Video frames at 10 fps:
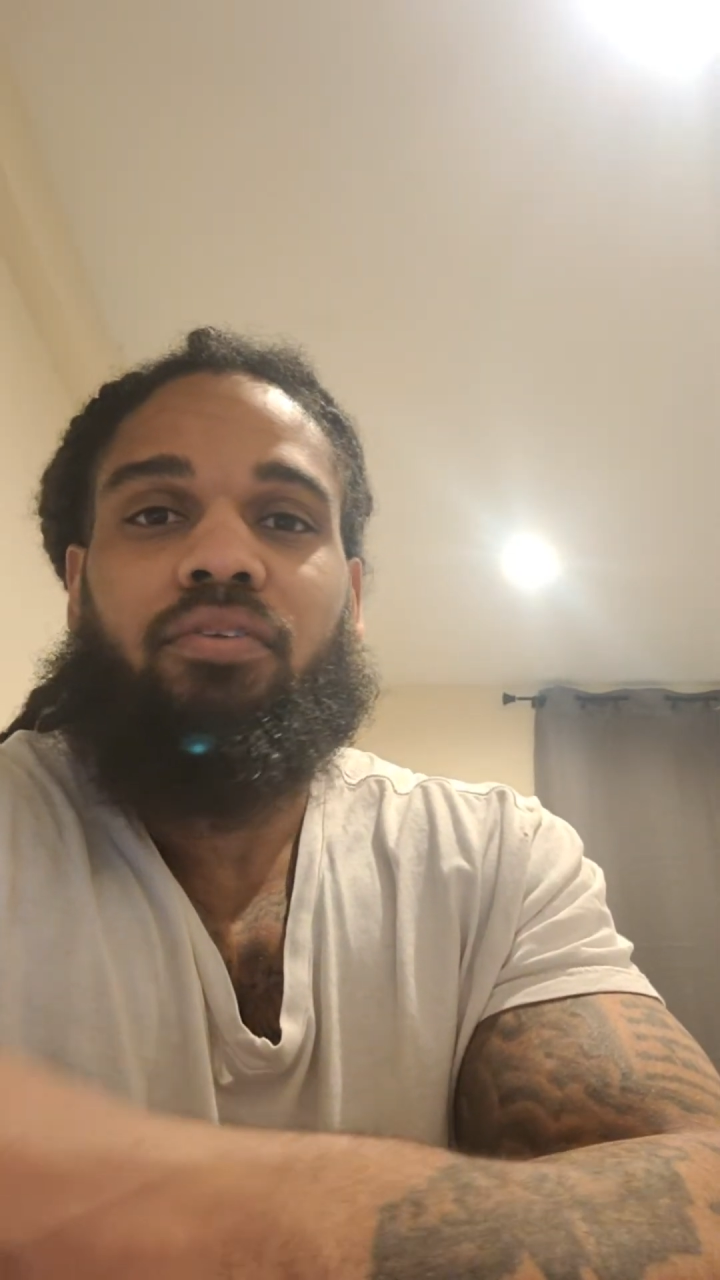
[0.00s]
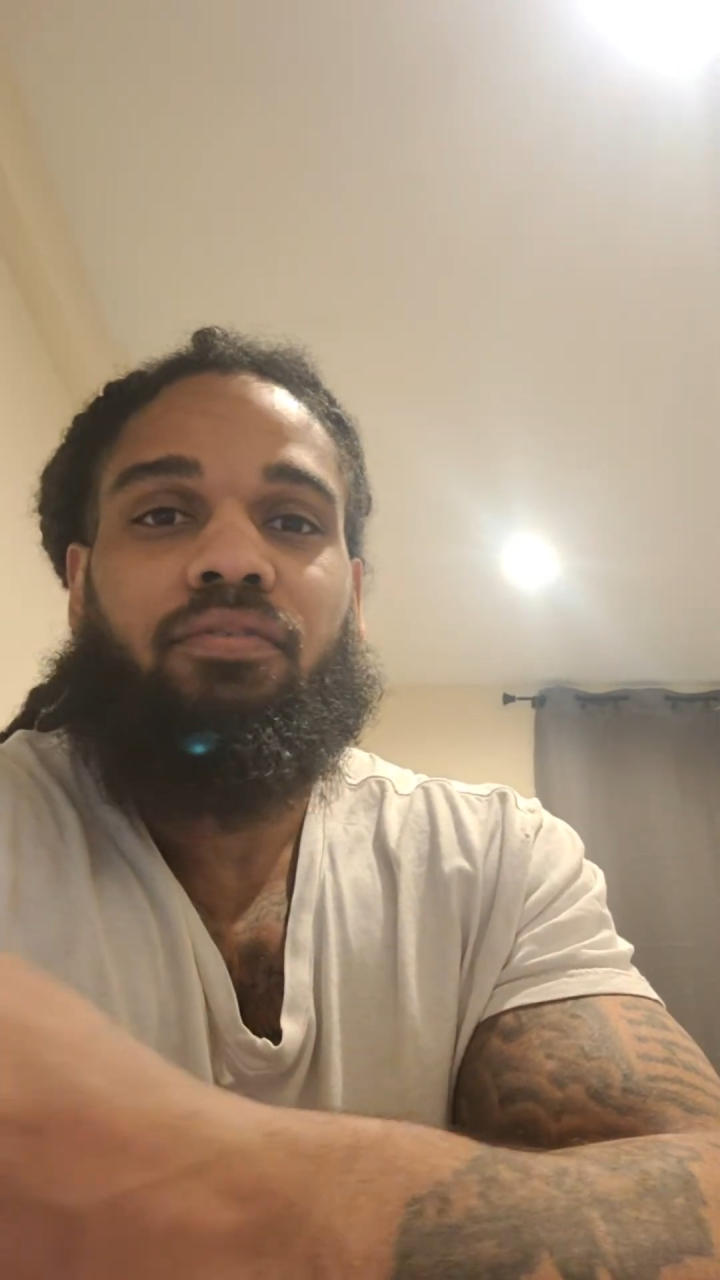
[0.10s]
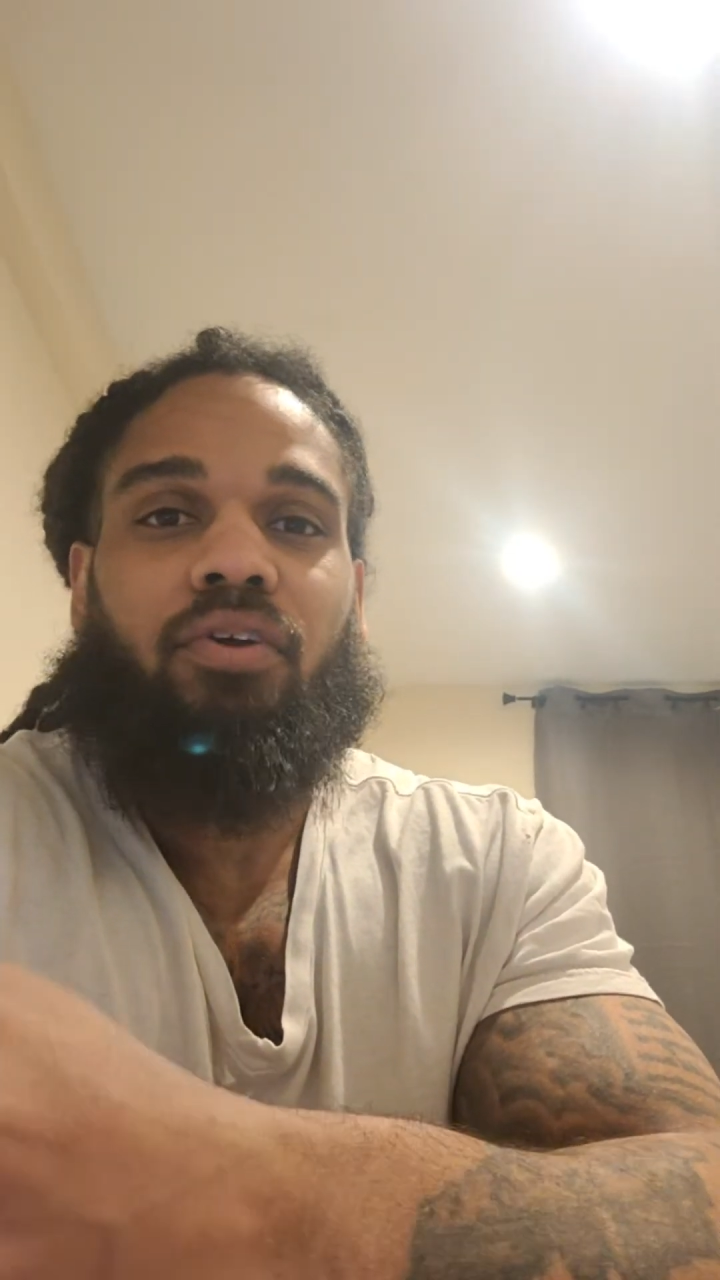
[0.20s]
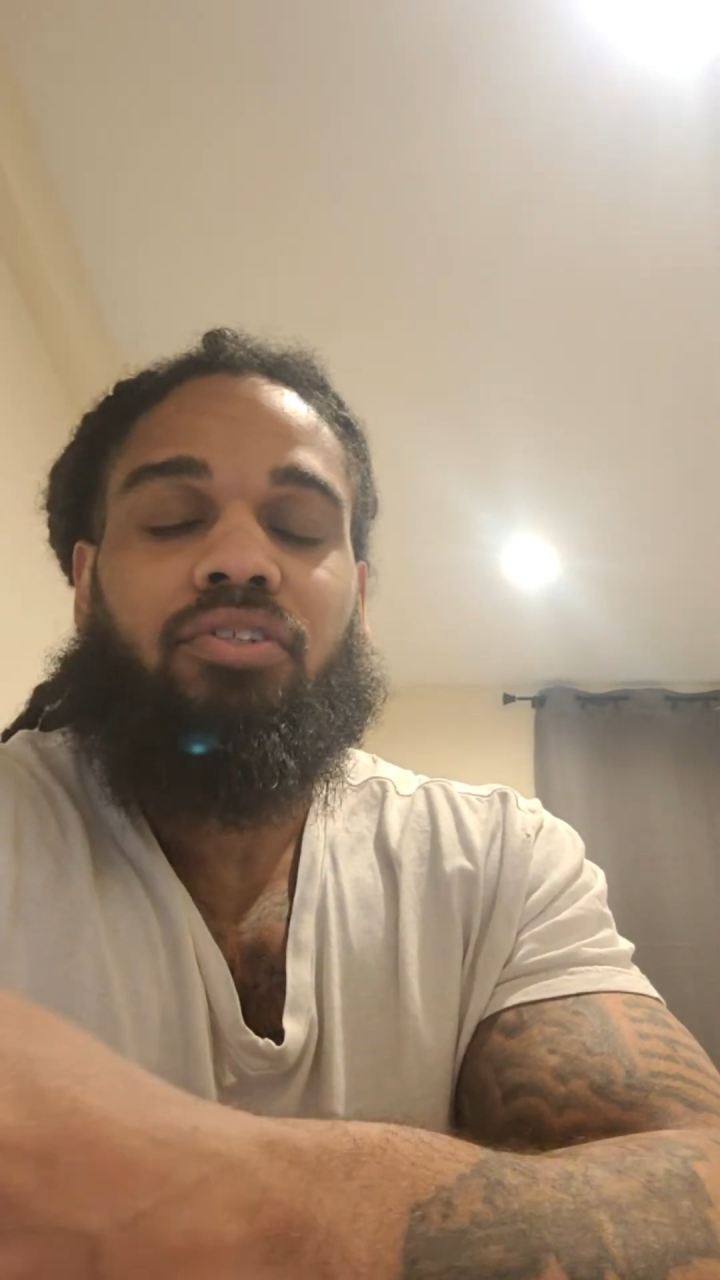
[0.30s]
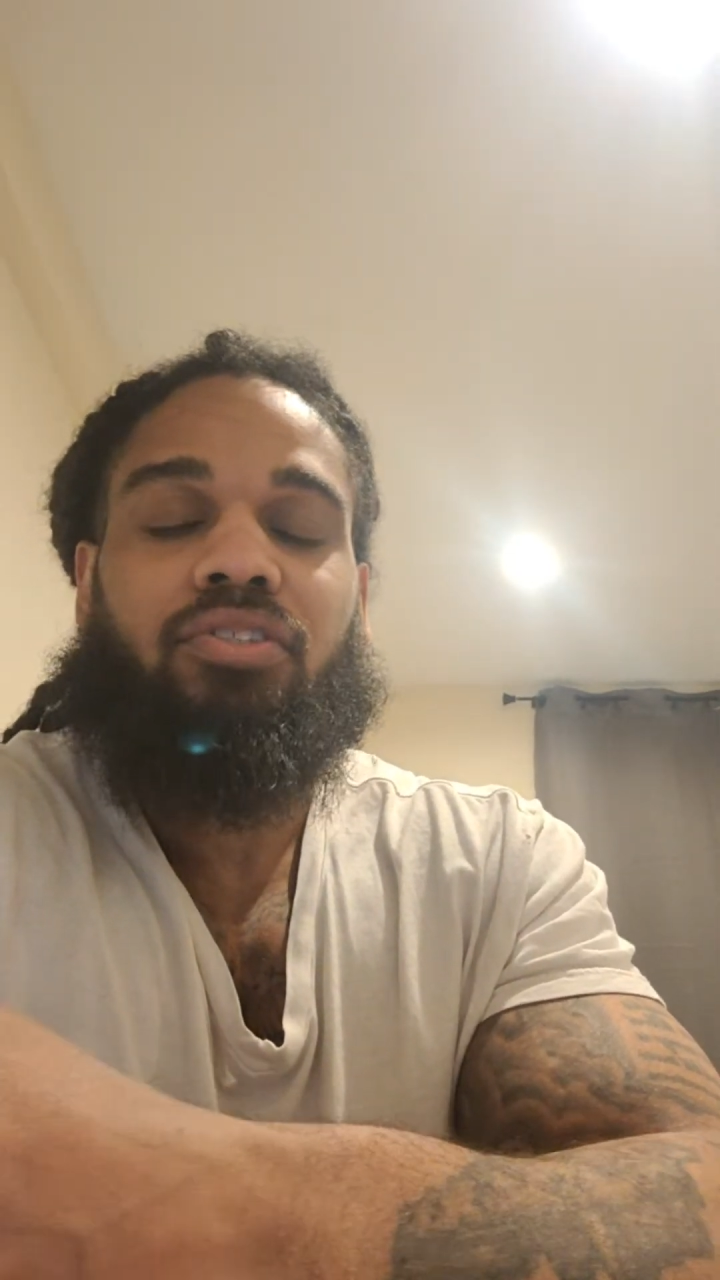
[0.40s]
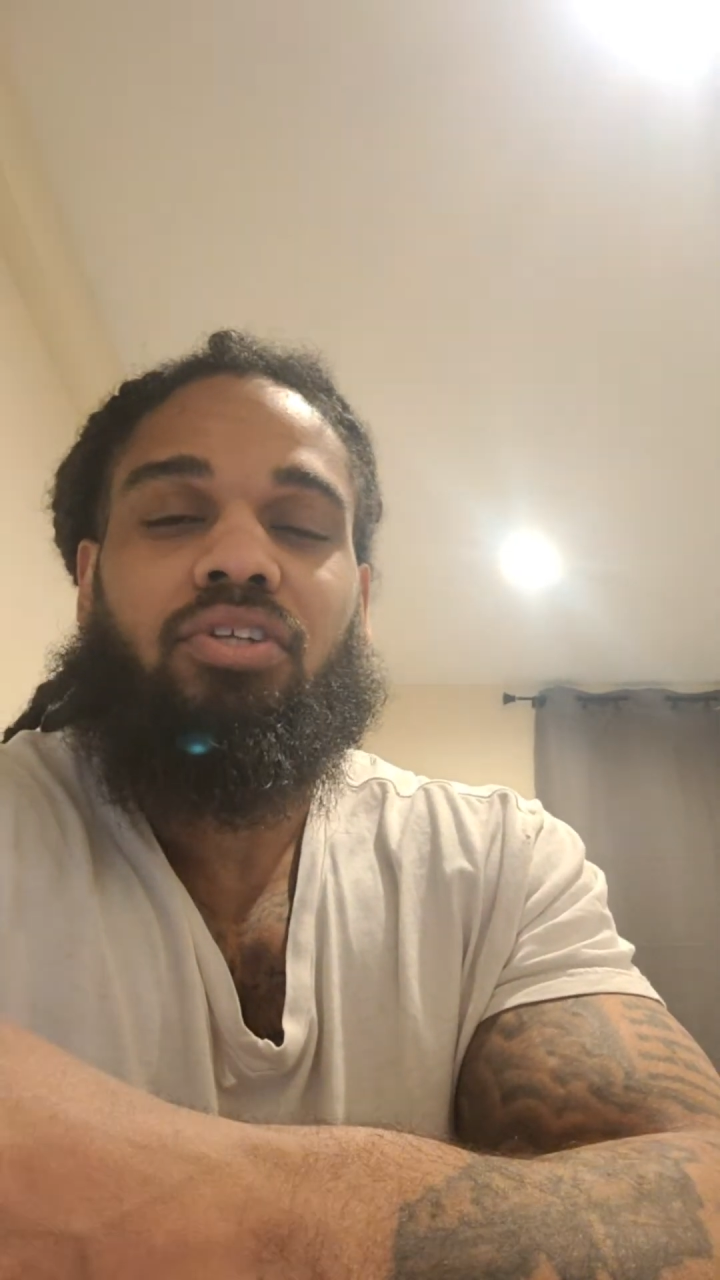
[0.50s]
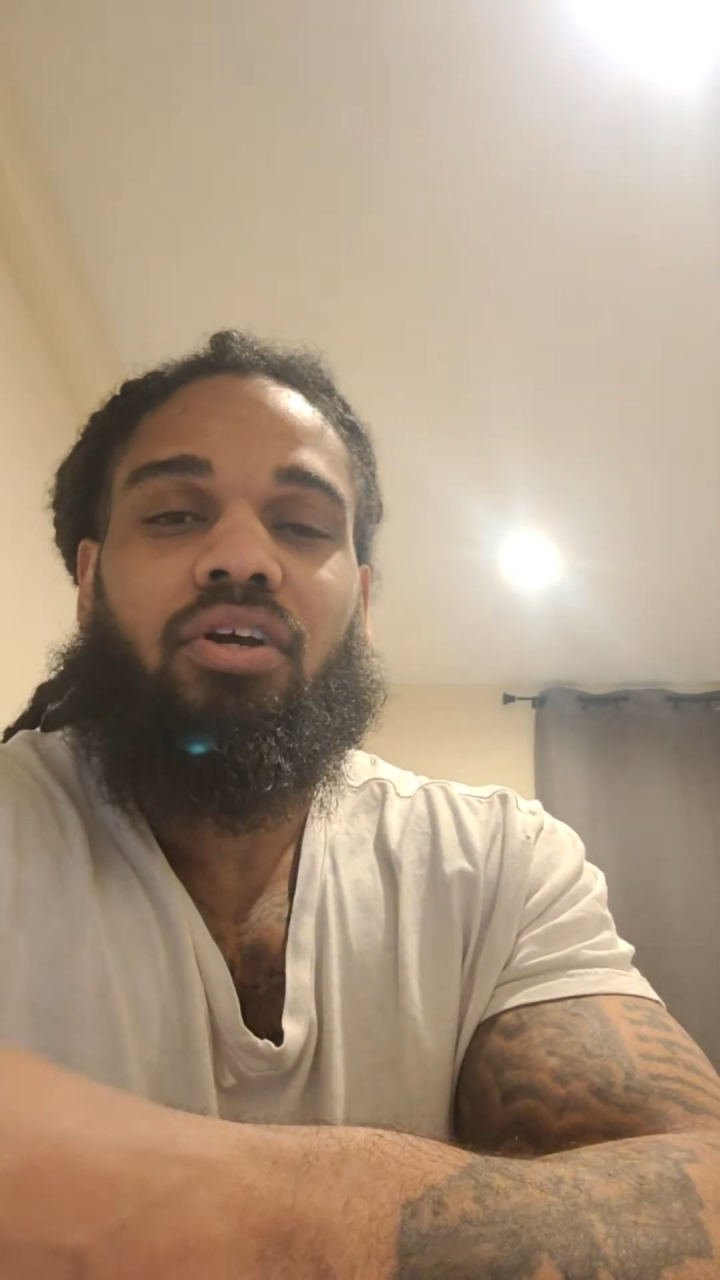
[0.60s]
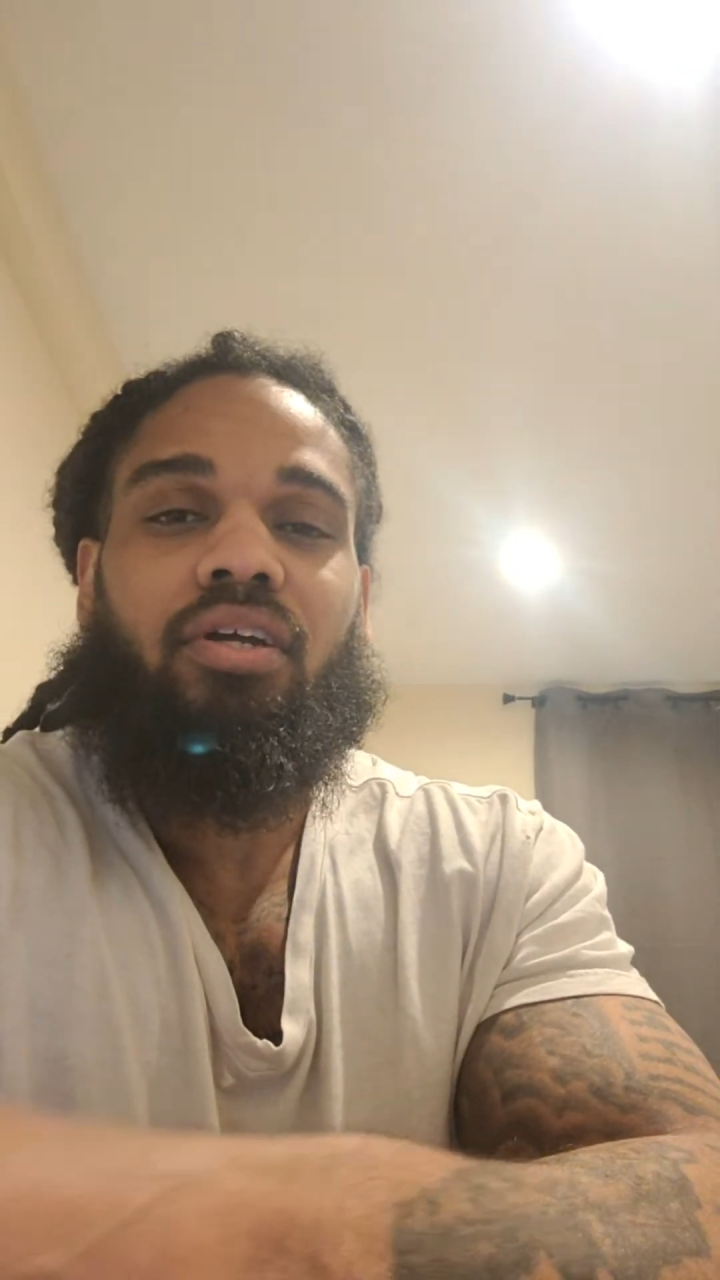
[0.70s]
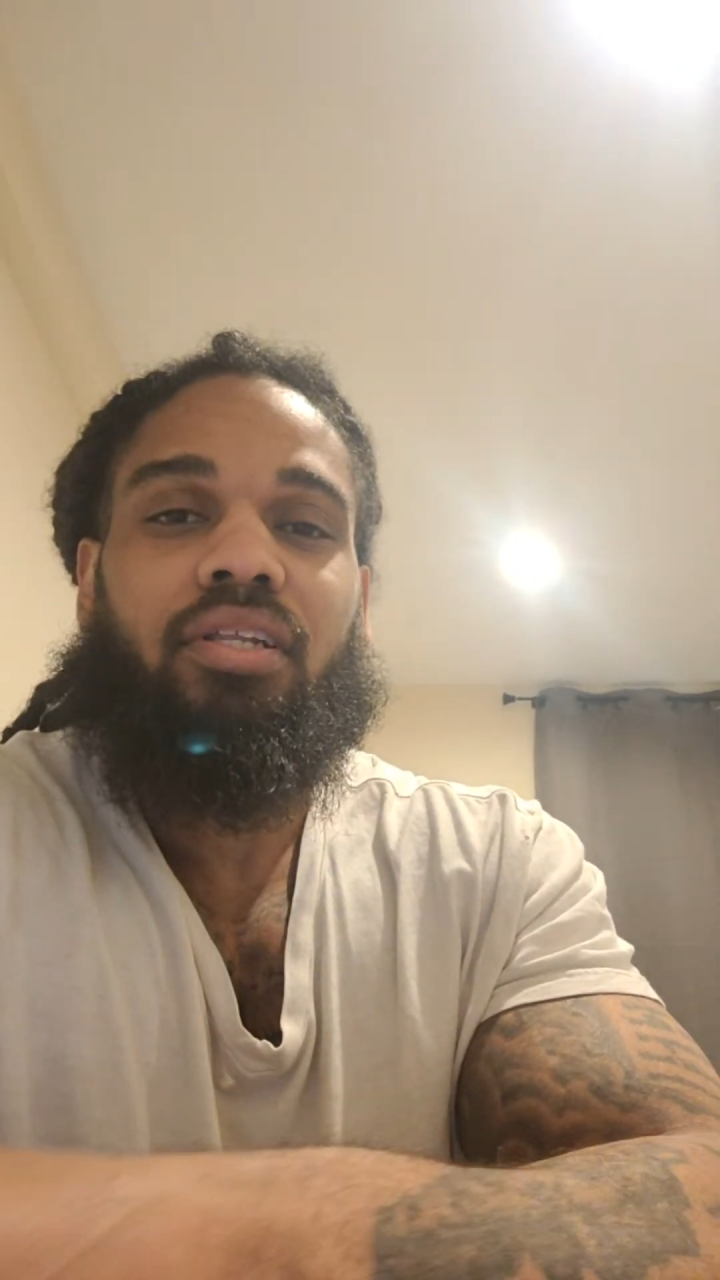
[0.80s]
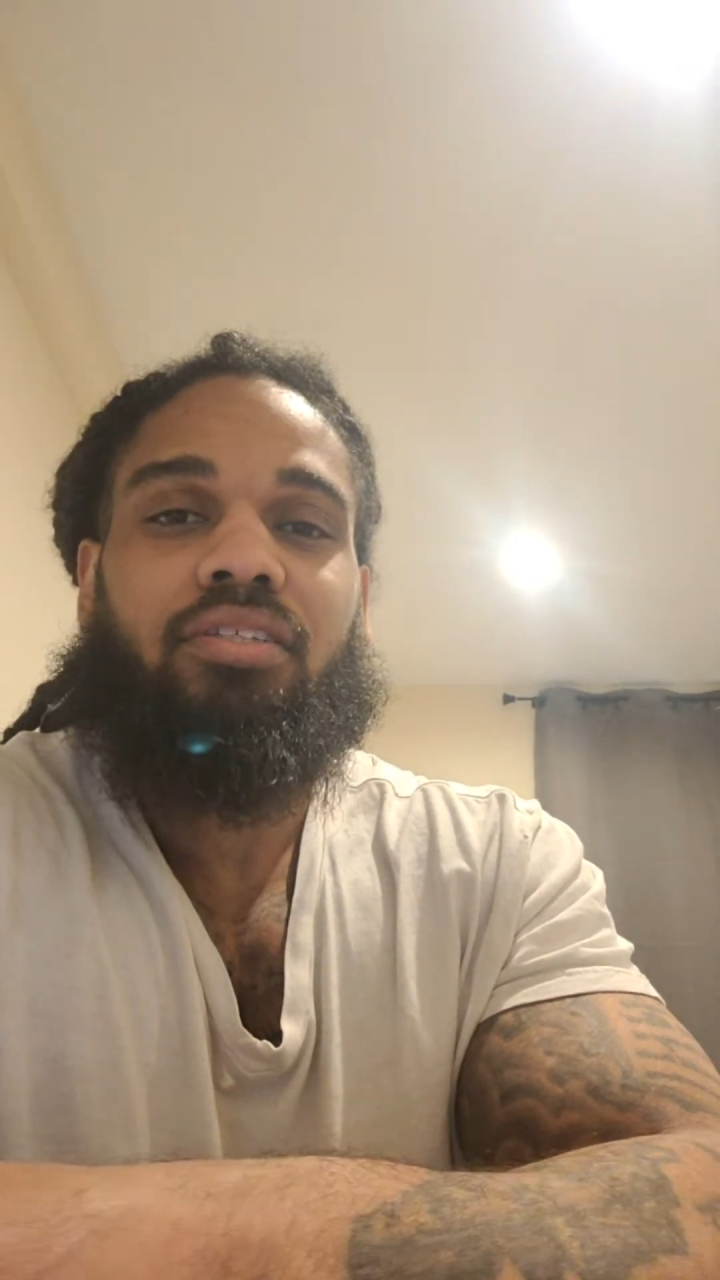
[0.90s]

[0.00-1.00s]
first start,